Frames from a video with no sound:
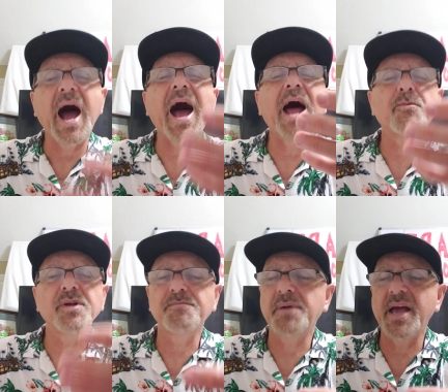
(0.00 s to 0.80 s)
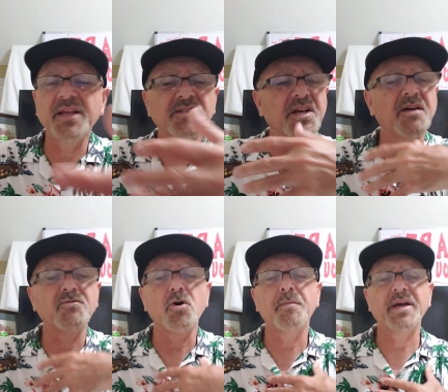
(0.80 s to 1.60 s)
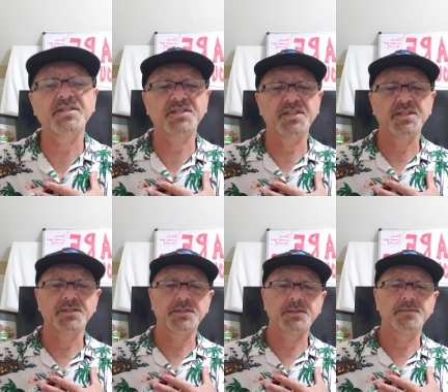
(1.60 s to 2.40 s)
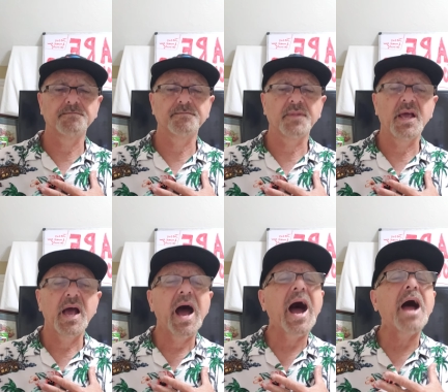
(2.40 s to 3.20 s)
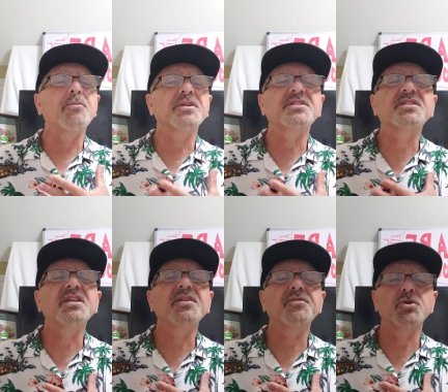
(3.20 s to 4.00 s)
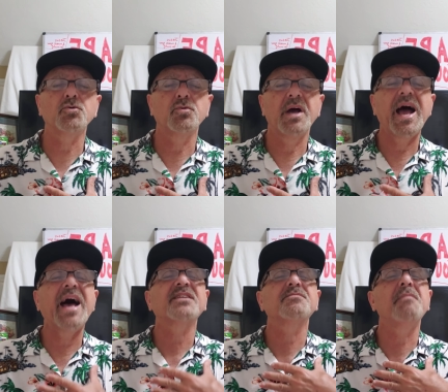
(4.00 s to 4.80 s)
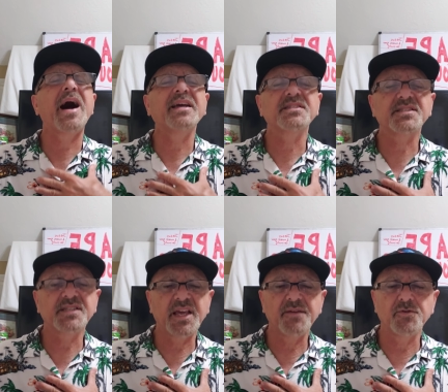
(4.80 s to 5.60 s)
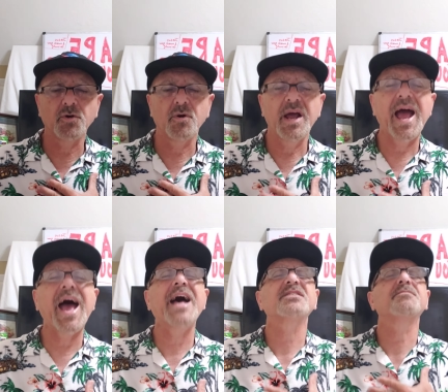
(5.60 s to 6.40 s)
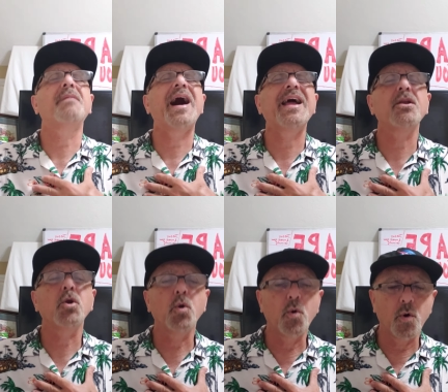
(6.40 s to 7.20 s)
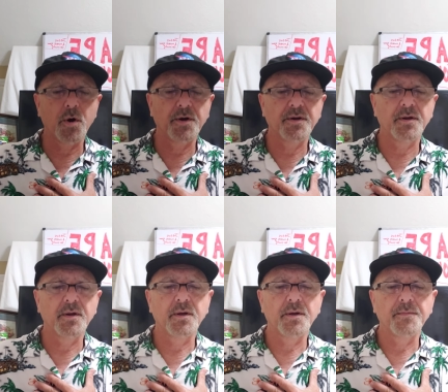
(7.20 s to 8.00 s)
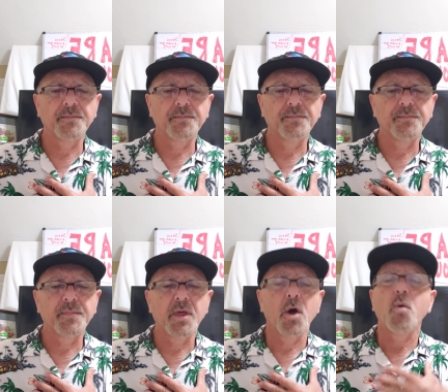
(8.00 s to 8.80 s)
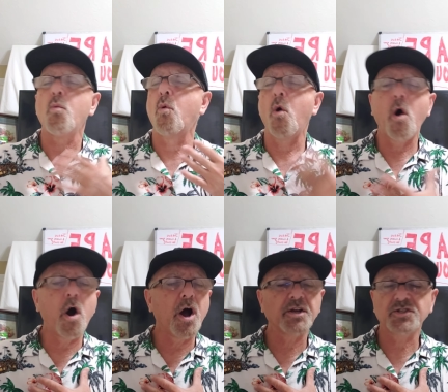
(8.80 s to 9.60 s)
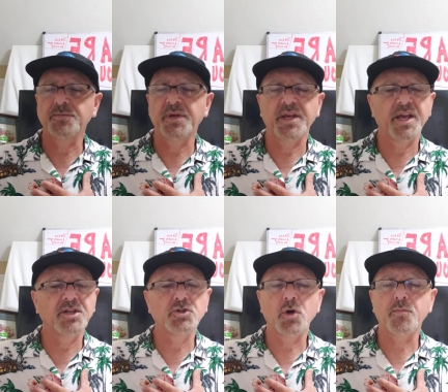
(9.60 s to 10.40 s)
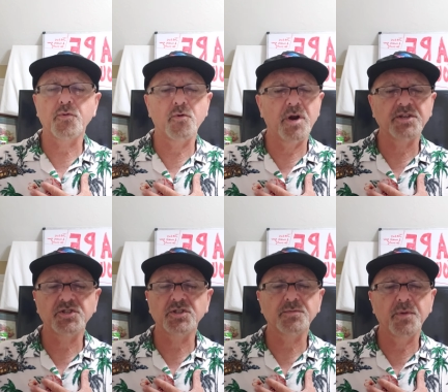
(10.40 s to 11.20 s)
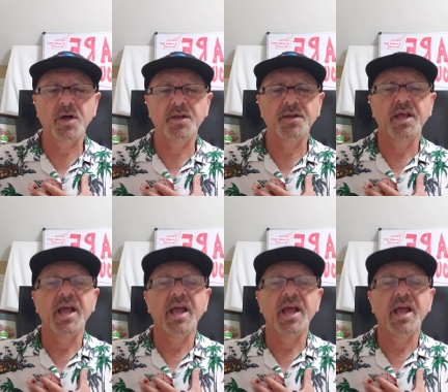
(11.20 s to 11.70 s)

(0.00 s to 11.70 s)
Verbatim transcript: I repent of all my sins. I receive you as my Savior, as my Lord. Wash me in your precious blood.